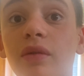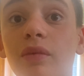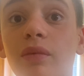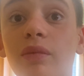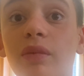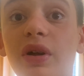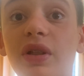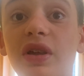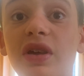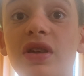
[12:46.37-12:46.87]

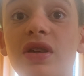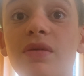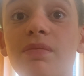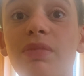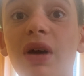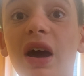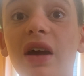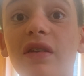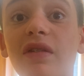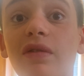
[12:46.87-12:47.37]
when he
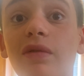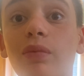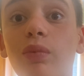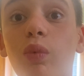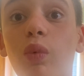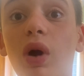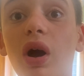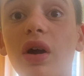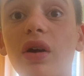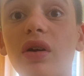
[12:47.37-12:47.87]
buys
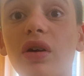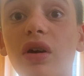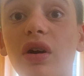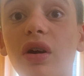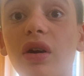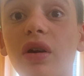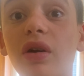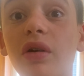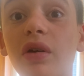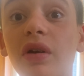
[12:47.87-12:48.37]
one
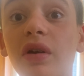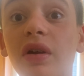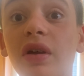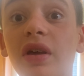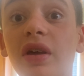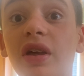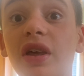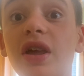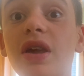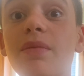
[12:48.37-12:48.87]
car,
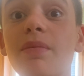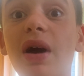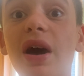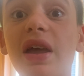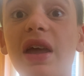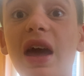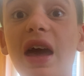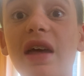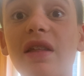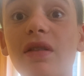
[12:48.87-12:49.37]
he
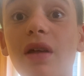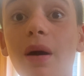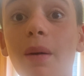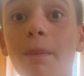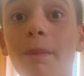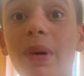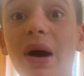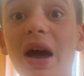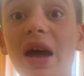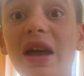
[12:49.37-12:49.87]
might end
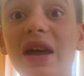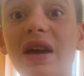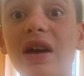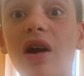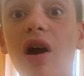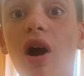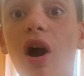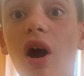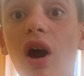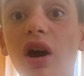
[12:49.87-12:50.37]
up buying
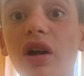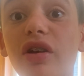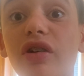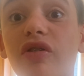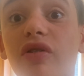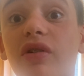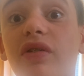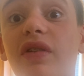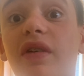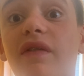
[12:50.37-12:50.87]

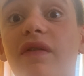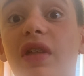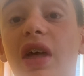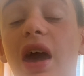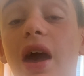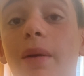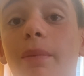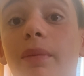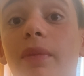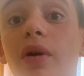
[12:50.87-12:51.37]
hundreds of
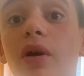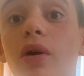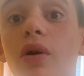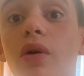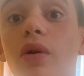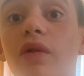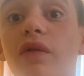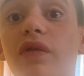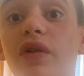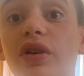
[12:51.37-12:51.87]
them.
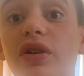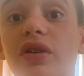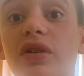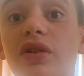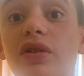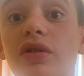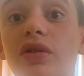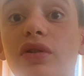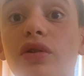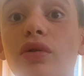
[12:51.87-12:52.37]
With
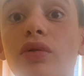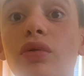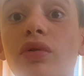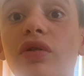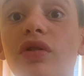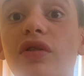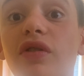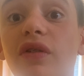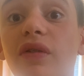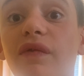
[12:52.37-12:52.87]
a
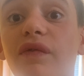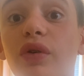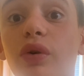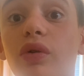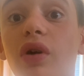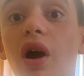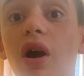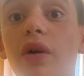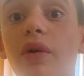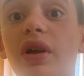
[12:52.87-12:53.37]
huge
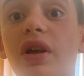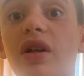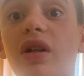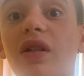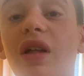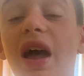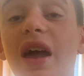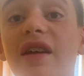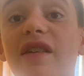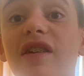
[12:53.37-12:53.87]
Ferrari
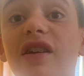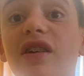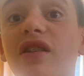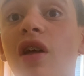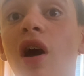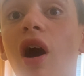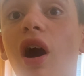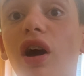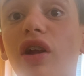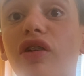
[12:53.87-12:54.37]
collection,
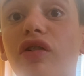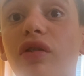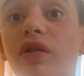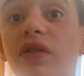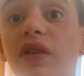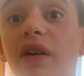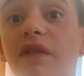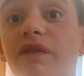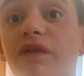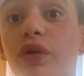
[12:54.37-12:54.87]

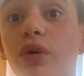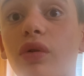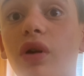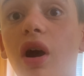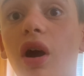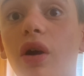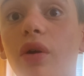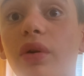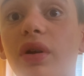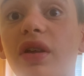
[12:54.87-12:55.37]
hundreds of
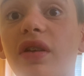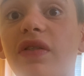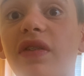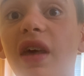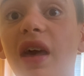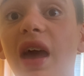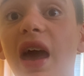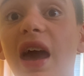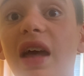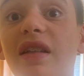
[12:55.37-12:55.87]
Ferraris,
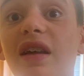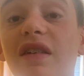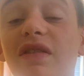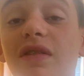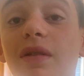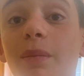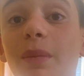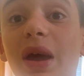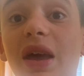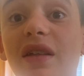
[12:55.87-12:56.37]
an
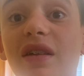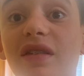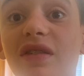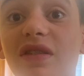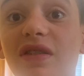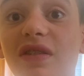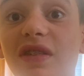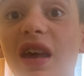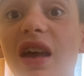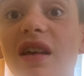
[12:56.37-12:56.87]
estimated
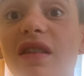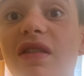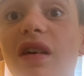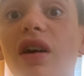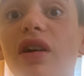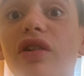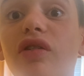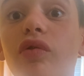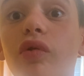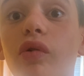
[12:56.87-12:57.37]

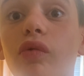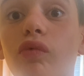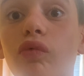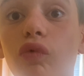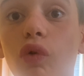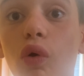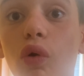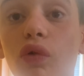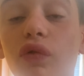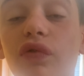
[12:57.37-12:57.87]
600
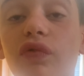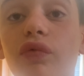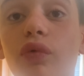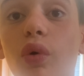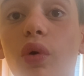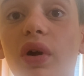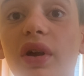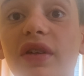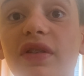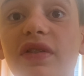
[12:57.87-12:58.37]
Rolls
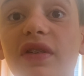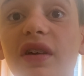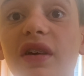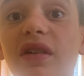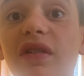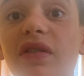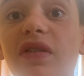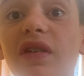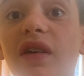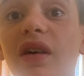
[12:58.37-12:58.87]

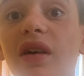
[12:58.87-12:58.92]
Royces,